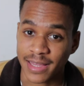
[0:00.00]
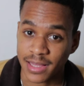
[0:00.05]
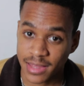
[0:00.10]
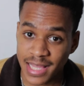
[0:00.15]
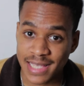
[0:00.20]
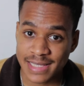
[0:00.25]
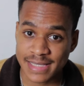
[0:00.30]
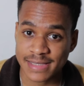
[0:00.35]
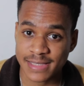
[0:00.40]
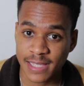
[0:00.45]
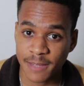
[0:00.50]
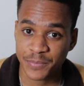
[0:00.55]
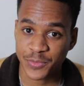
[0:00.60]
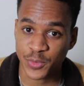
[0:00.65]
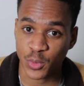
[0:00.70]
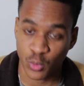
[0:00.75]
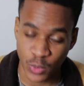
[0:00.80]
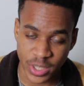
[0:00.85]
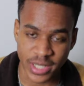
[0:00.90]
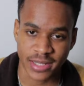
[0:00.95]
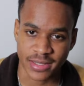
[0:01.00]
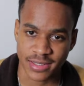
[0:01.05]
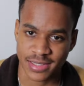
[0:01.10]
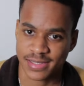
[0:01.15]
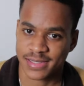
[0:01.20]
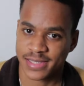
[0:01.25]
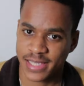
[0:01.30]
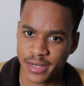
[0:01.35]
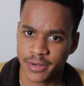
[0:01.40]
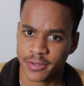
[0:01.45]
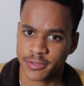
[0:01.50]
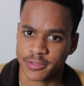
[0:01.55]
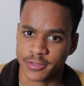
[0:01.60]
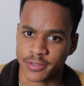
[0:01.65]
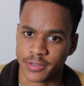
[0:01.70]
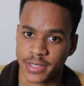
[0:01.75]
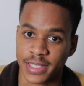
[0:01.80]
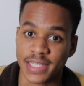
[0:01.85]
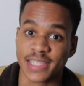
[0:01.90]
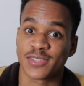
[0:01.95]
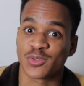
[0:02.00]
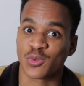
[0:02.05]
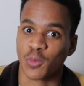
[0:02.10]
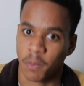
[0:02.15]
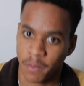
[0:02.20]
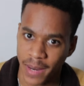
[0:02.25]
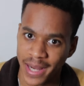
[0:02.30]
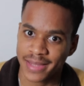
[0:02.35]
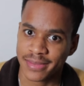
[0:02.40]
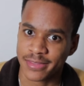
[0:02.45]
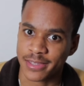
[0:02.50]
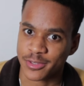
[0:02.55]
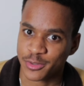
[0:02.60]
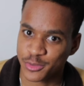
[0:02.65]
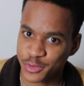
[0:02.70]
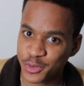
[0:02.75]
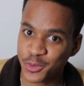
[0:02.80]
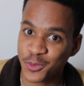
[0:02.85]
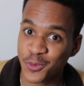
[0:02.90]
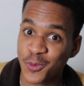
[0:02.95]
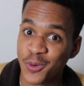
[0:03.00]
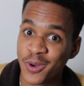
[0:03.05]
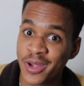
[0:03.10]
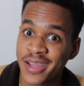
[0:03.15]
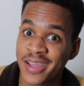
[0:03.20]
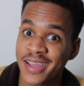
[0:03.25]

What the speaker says: the last step to rigging this character is to bind it to